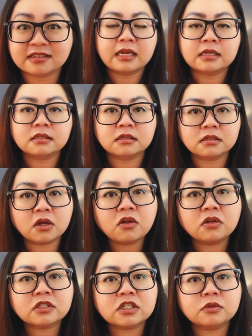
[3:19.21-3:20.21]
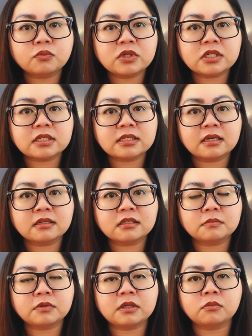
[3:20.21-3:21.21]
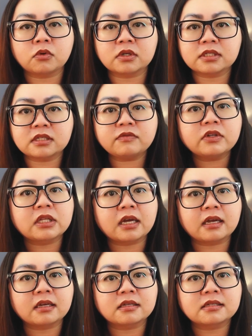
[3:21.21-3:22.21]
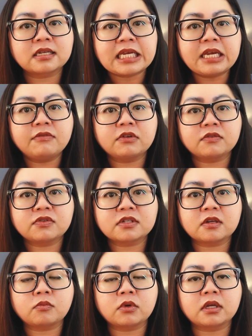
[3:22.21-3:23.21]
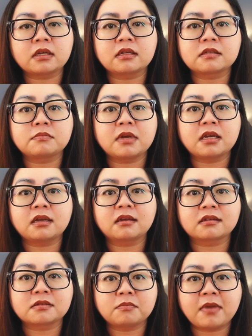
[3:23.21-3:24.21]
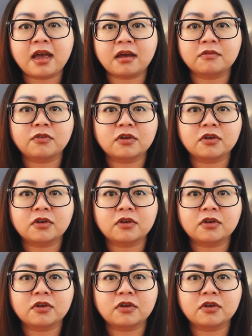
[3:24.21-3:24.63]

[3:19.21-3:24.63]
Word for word: And as adults, we just tend to be more civilized even if someone is making us mad.